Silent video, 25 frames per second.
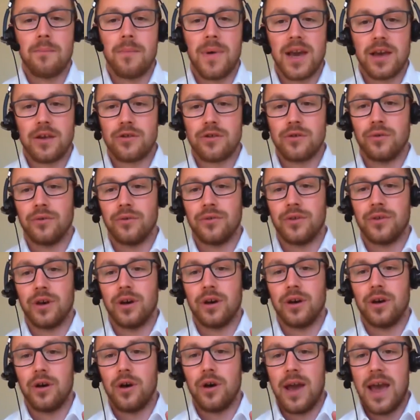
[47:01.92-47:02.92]
make sure
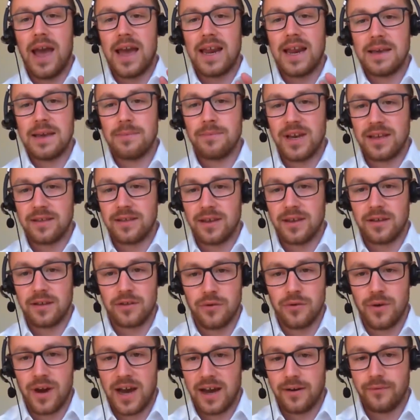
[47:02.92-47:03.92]
that any
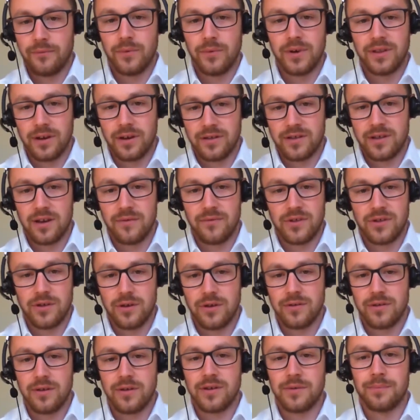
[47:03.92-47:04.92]
meetings you have with those
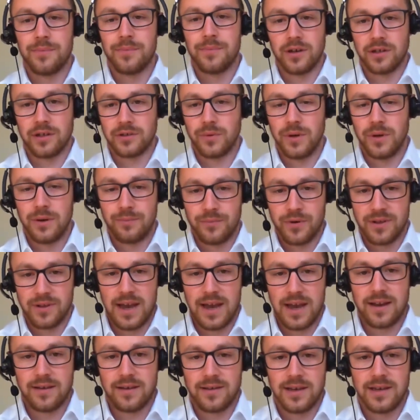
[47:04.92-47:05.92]
service users are password
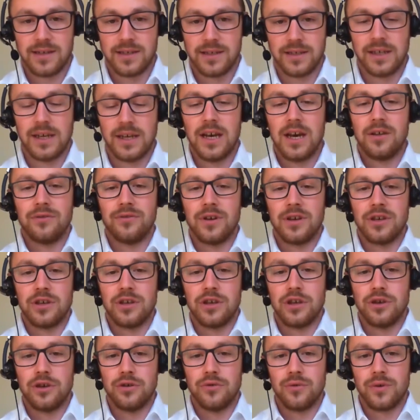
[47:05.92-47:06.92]
protected,
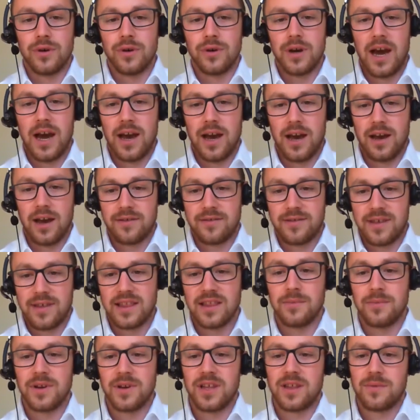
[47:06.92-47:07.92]
that you
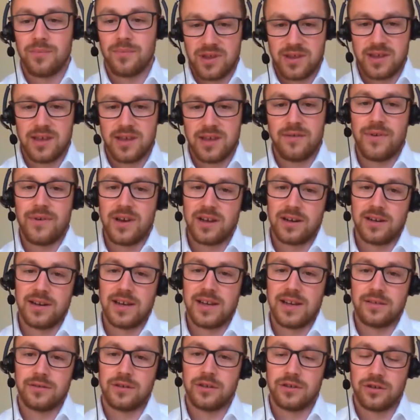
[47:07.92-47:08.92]
send them a specific
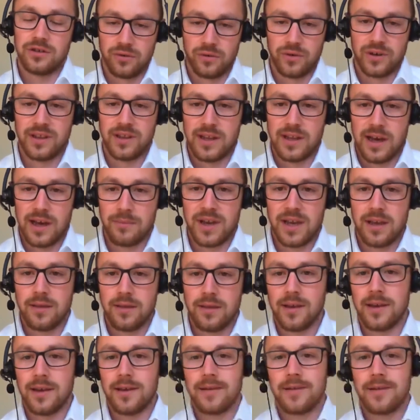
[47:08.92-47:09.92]
link to join that
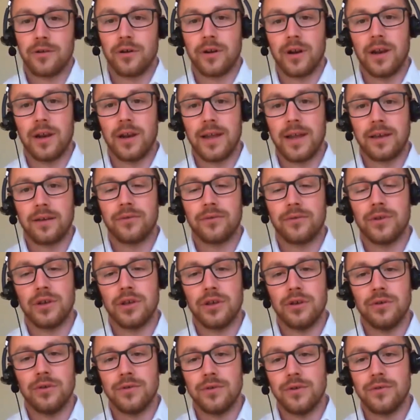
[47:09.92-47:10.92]
meeting. It's not a link
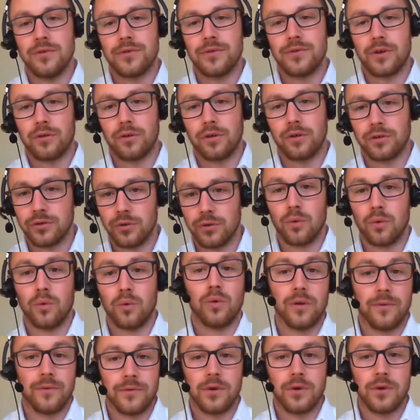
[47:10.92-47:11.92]
that you use across
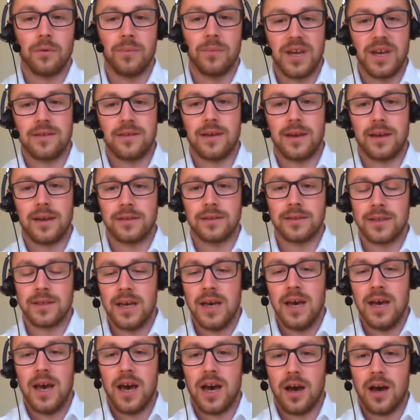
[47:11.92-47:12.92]
all of your
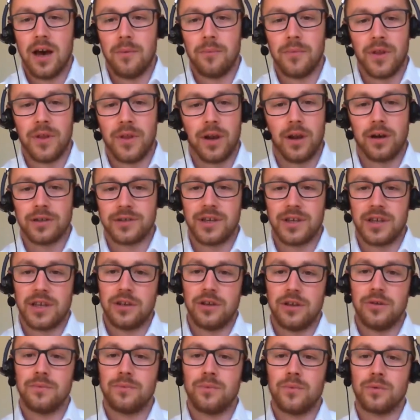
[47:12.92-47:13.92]
meetings. The last
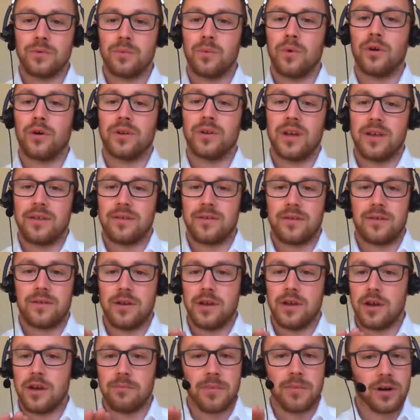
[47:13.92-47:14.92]
thing you would want
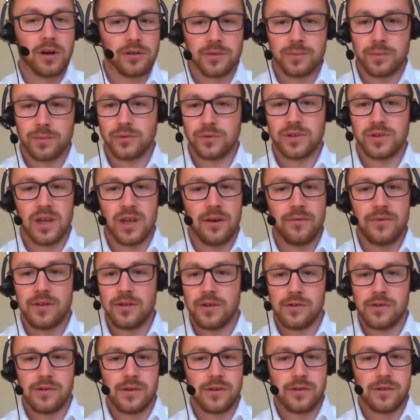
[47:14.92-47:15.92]
is multiple
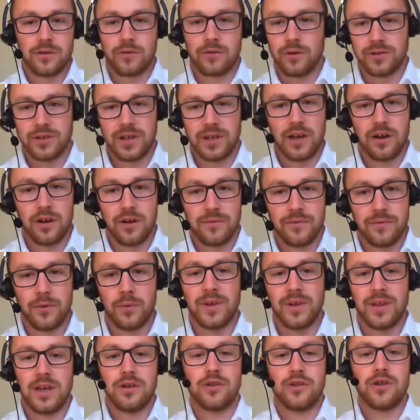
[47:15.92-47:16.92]
service users crossing
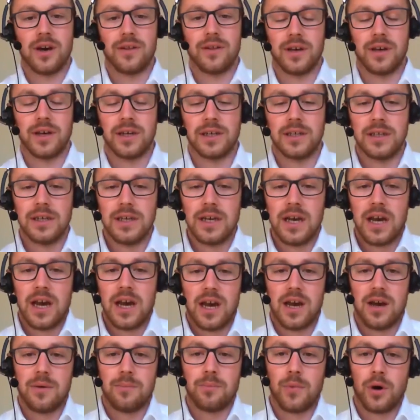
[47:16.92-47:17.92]
over with each other
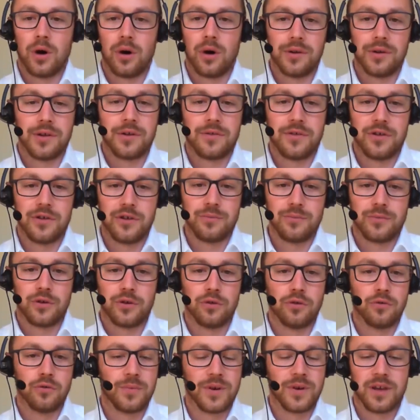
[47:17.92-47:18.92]
on a
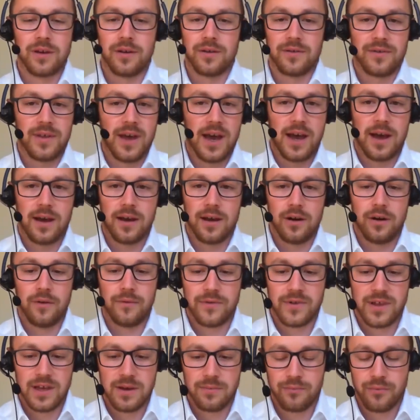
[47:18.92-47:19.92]
Zoom call, because that
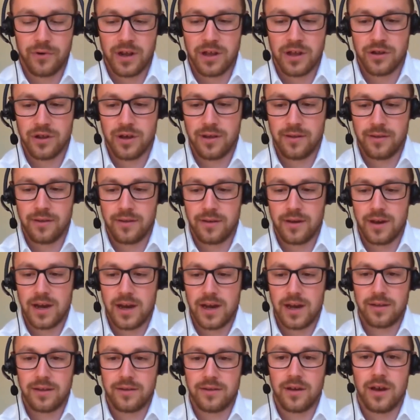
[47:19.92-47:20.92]
obviously breaches
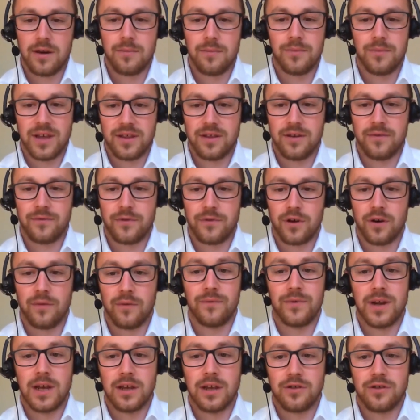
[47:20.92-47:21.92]
certain bits of
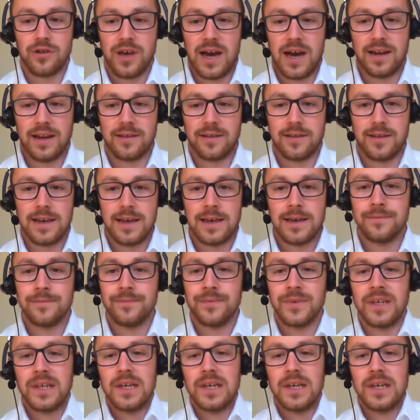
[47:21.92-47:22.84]
confidentiality.